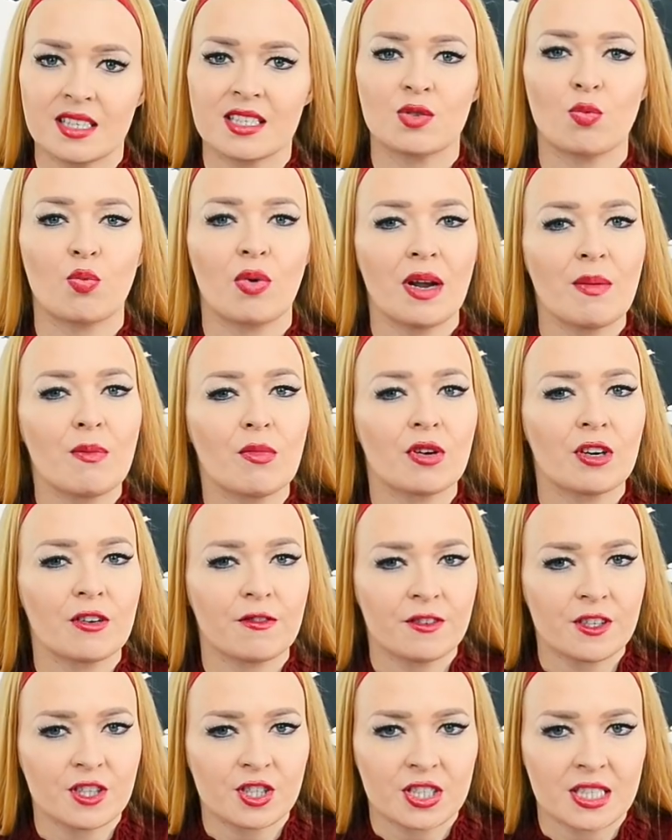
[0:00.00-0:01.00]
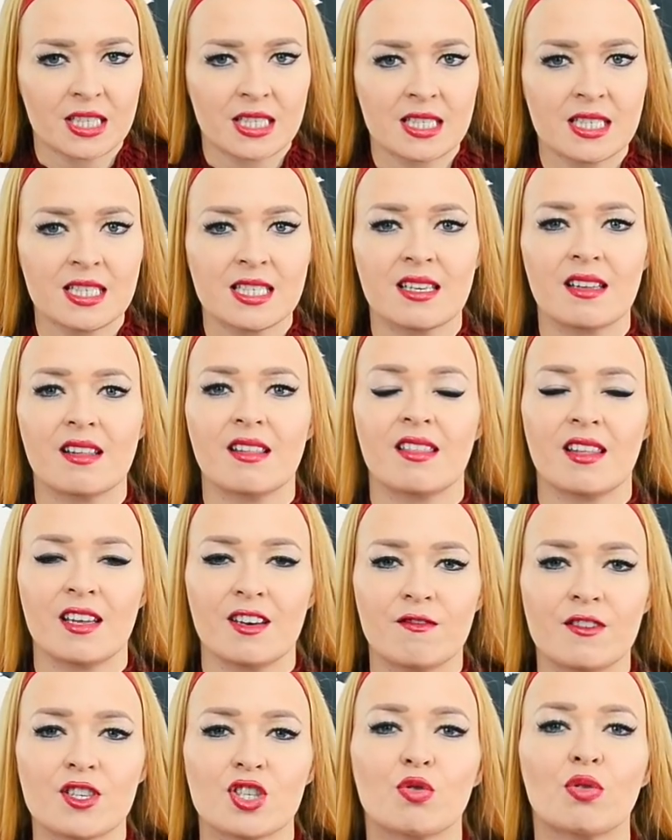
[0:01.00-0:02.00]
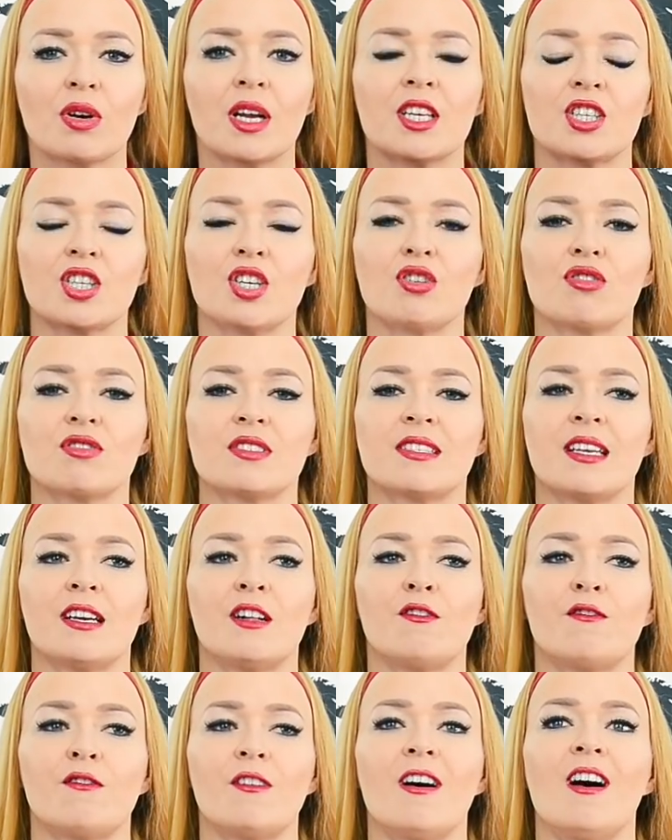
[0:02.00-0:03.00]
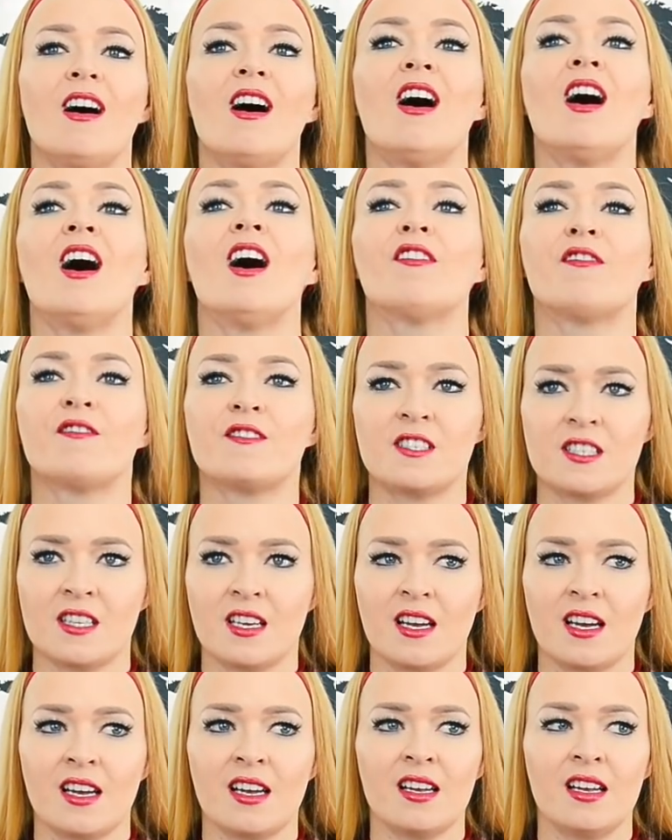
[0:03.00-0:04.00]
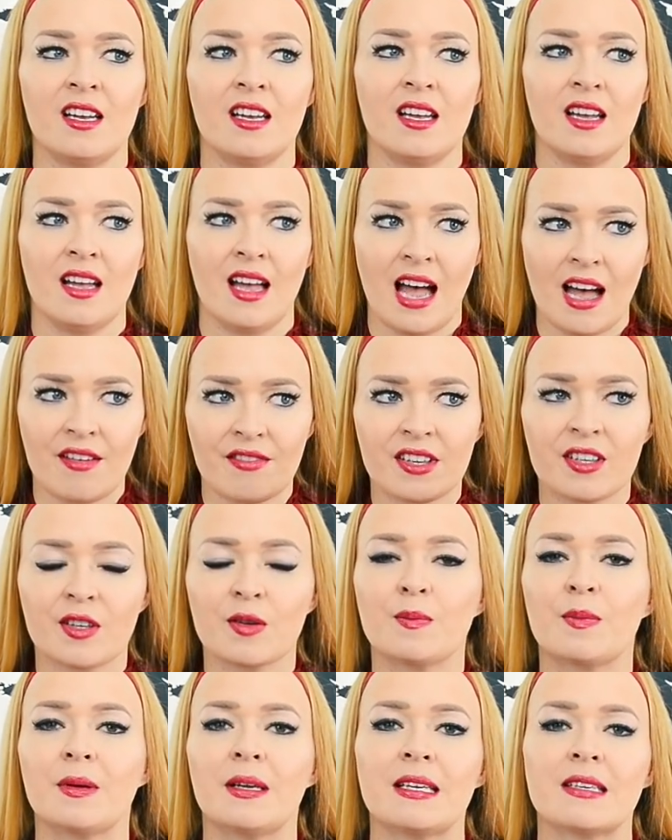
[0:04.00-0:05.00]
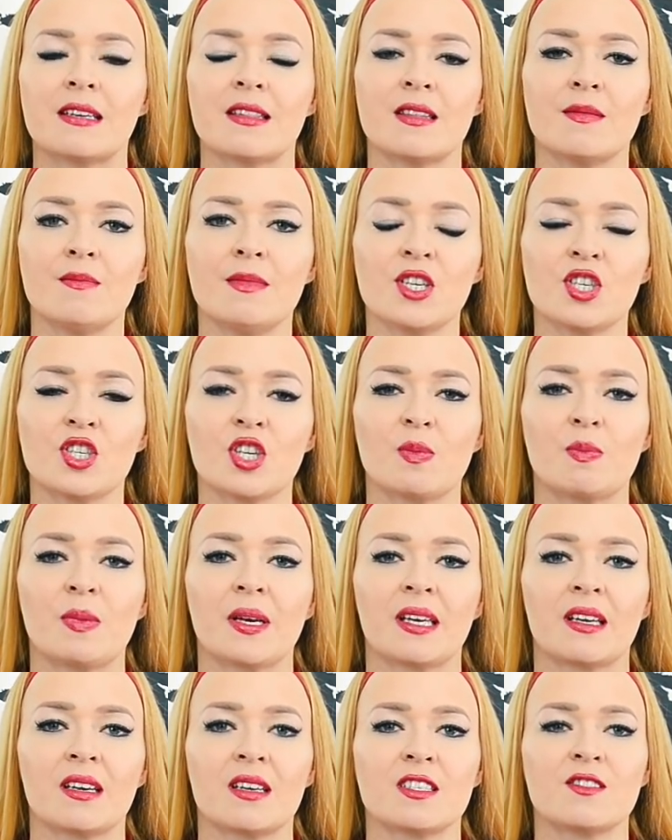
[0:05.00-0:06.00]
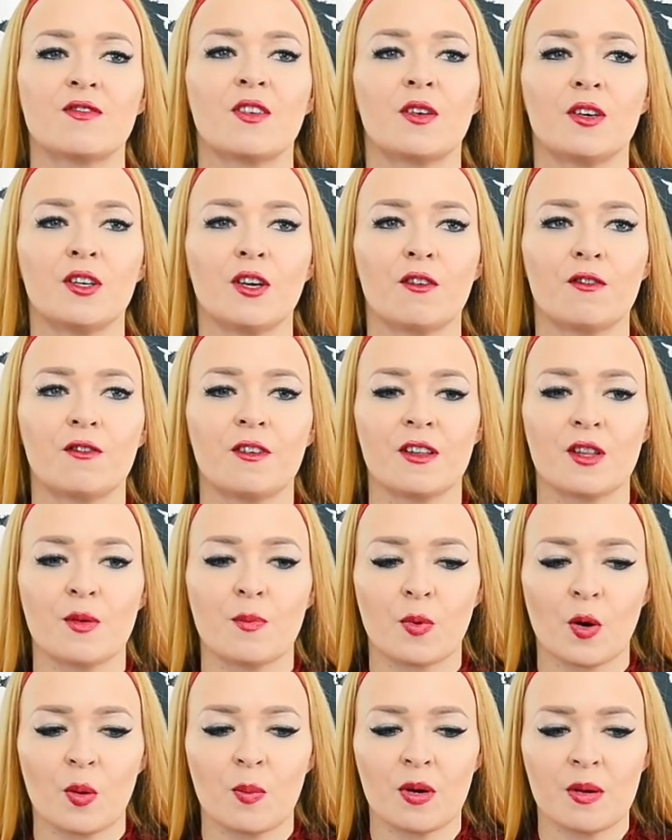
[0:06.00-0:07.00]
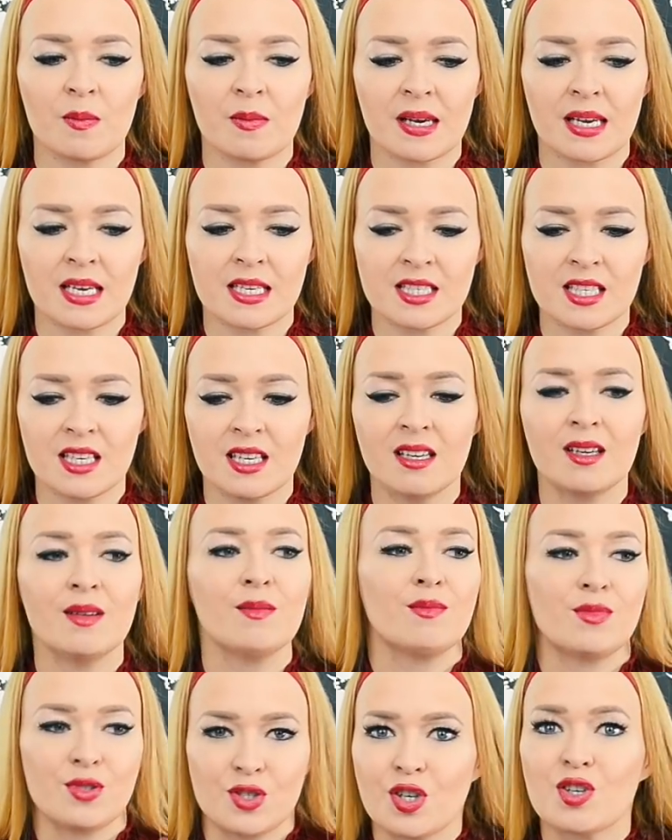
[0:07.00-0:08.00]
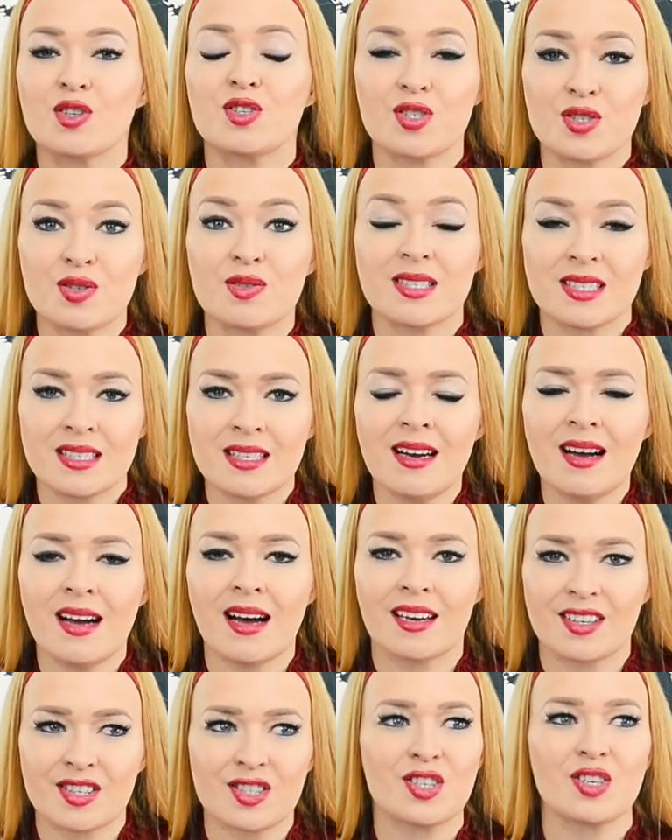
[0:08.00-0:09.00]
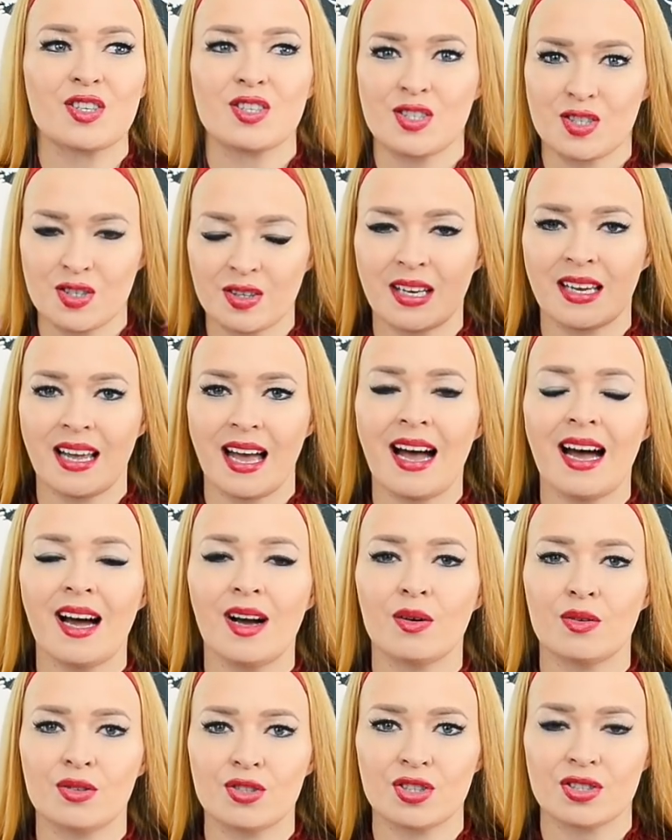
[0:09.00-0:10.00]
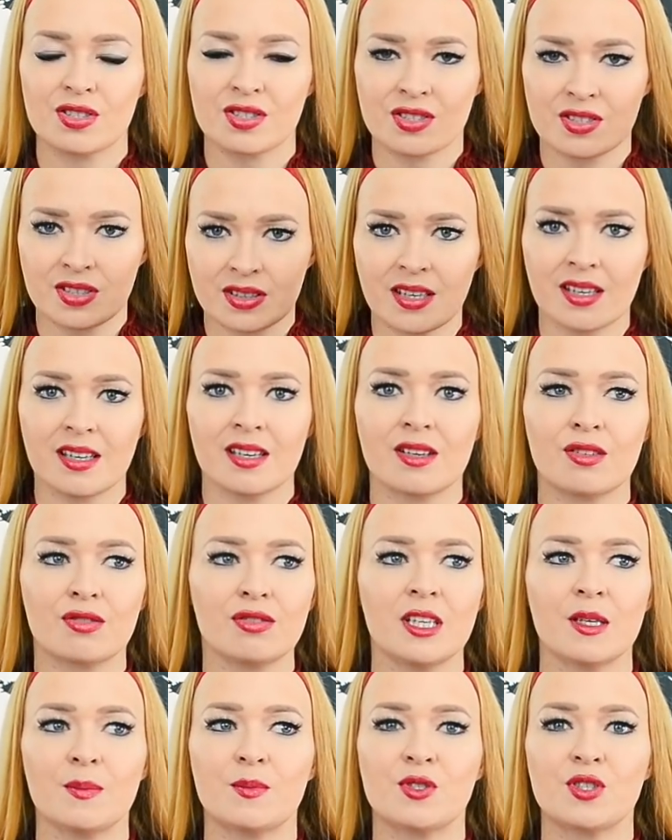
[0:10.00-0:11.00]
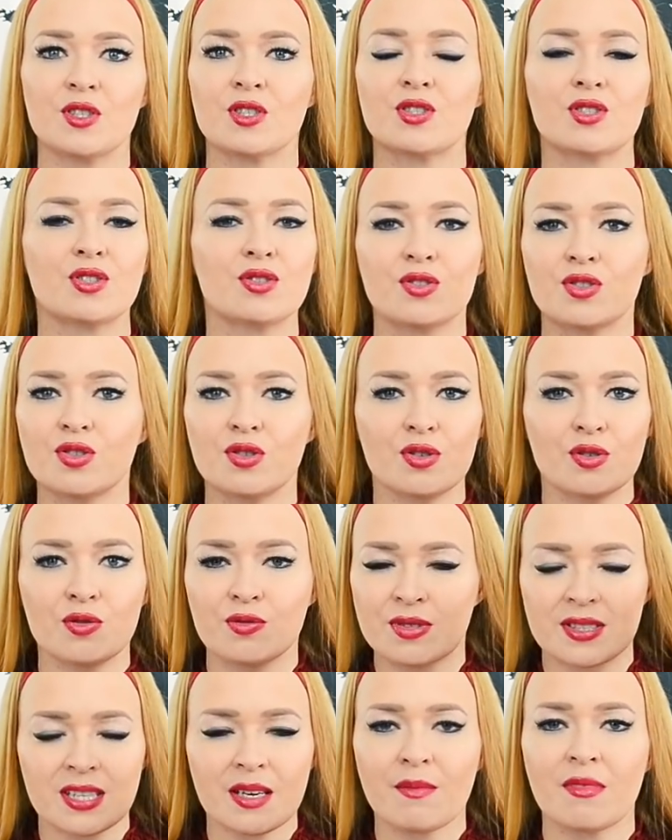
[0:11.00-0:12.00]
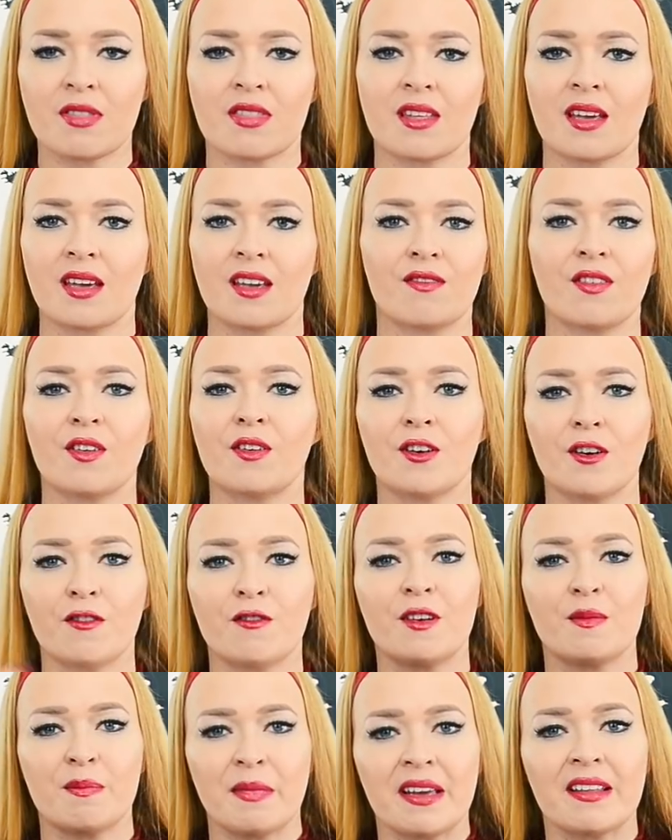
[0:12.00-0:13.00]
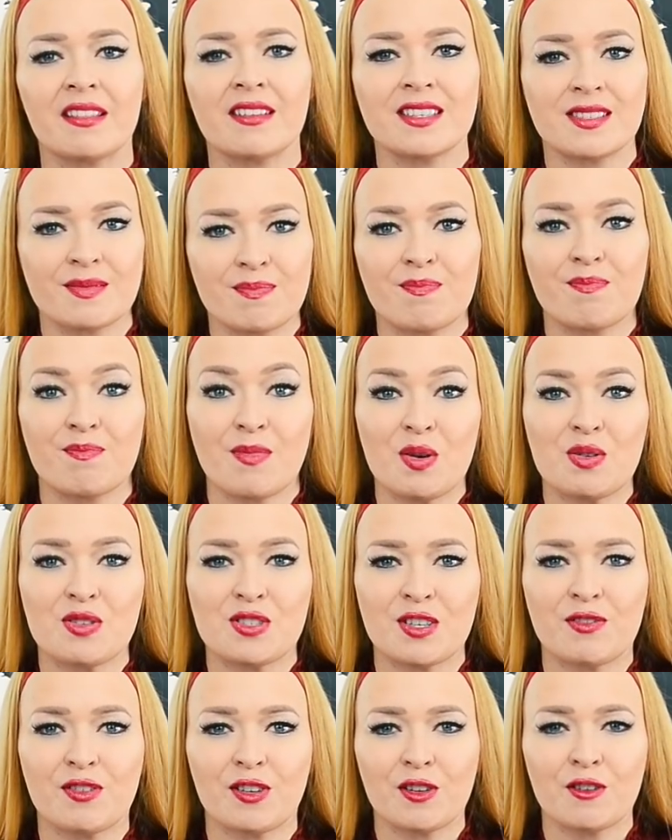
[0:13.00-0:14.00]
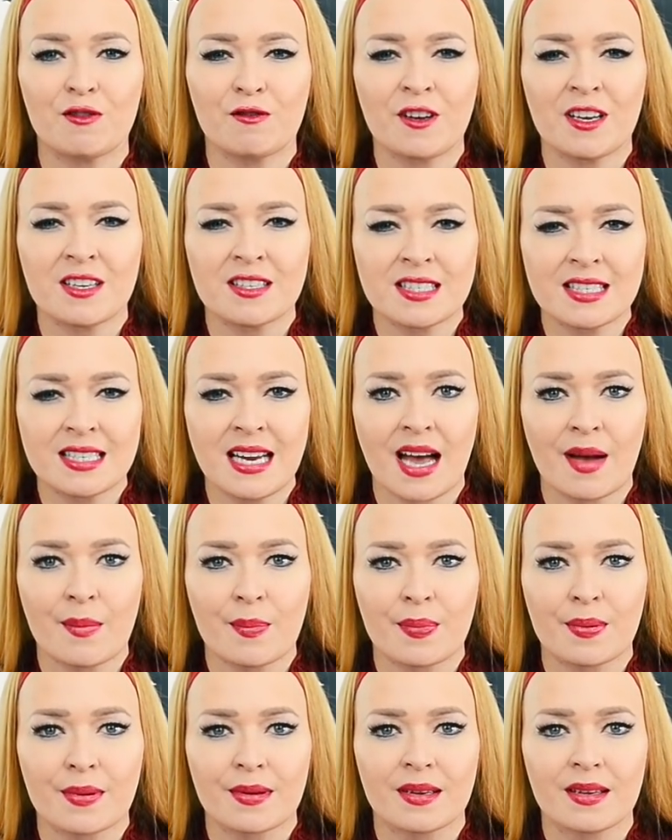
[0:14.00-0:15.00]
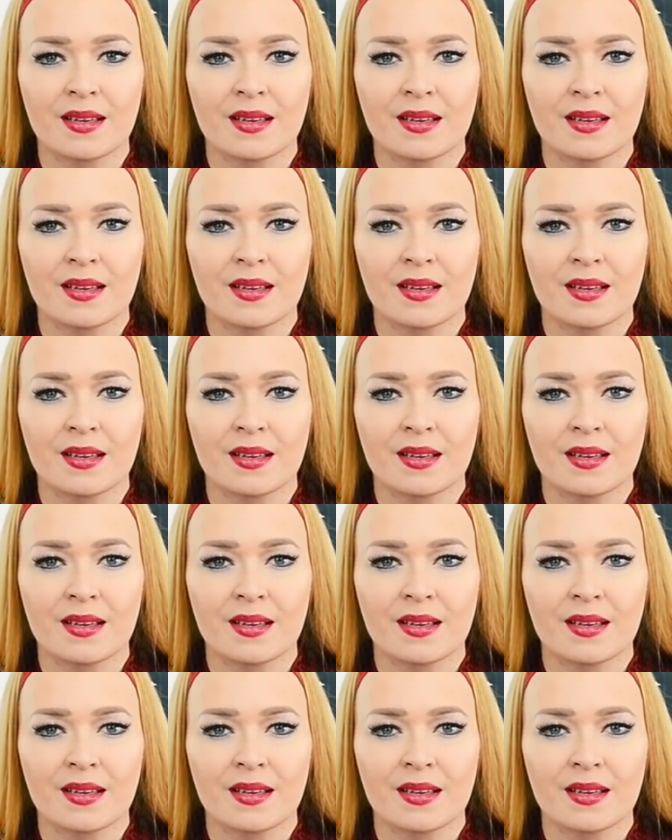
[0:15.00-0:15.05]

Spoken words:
is way more efficient than visualizing yourself after having completed the mission, because very often the problem is just to start, just to get out, just to get a grip, just to do something, very often make this most difficult first step.